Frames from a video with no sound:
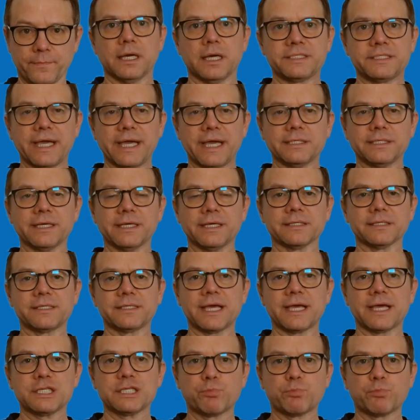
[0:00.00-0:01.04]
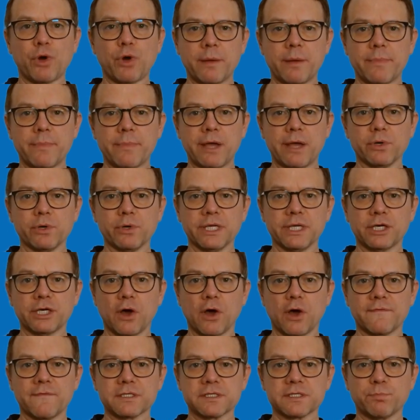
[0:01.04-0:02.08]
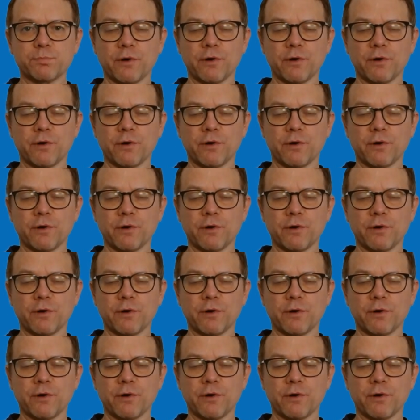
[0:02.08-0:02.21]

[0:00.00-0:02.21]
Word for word: A technical test primarily covers